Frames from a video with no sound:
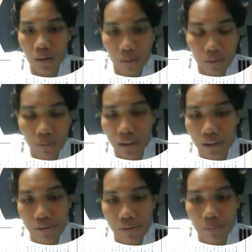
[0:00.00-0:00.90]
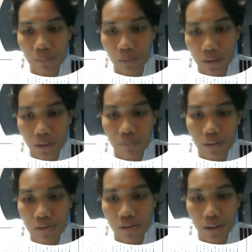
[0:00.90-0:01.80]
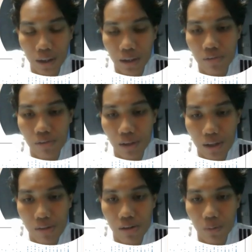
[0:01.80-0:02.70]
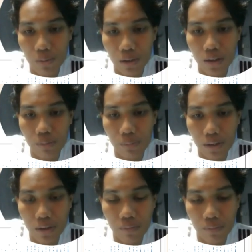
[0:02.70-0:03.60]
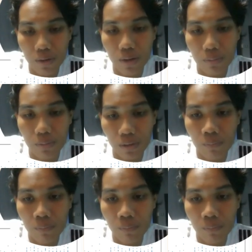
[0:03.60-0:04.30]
or known as body mass index, as our dependent variable,